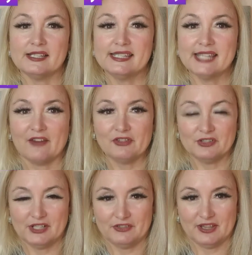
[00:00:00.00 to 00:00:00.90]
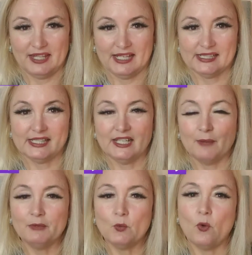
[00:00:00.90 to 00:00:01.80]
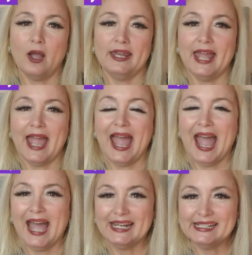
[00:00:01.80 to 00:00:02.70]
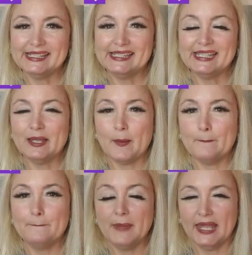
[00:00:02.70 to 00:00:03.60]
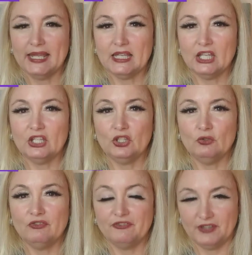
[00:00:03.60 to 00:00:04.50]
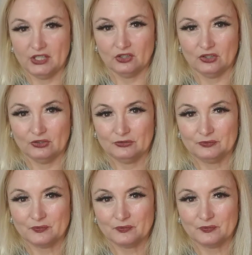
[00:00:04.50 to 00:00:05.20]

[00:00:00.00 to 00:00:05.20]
several different things. Number one, how does it make you feel?